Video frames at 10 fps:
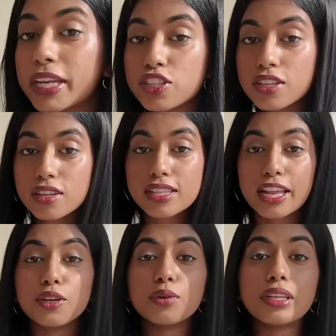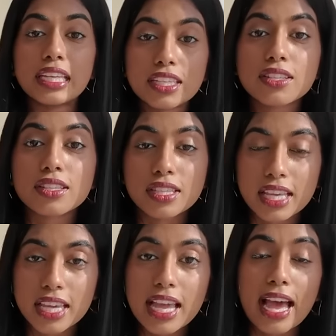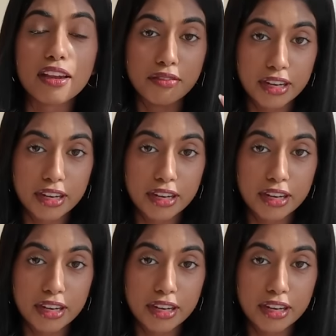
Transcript: pictures that you need to see and